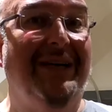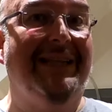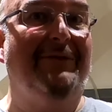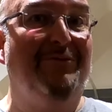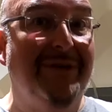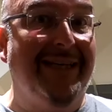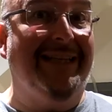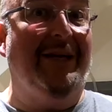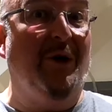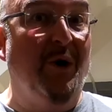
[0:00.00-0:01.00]
really,
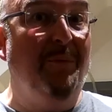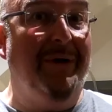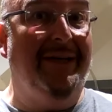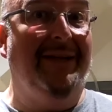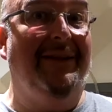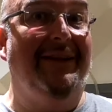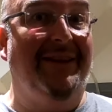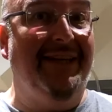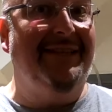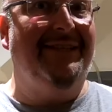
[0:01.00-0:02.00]
really hoping that
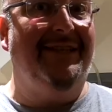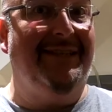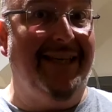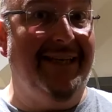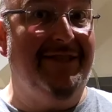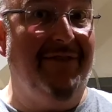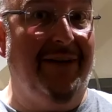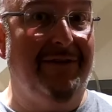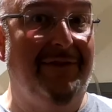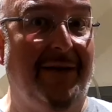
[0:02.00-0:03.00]
this tastes of
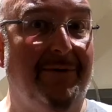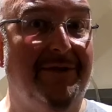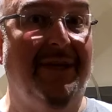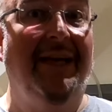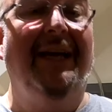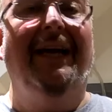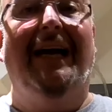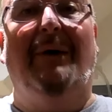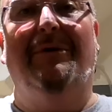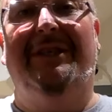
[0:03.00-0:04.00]
elderflowers.
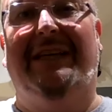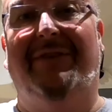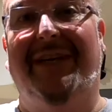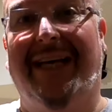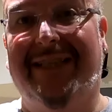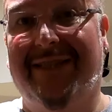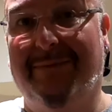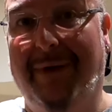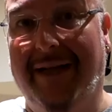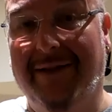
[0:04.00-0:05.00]
I want it to have a nice
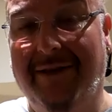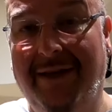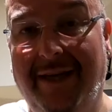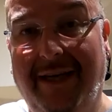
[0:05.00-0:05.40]
smell.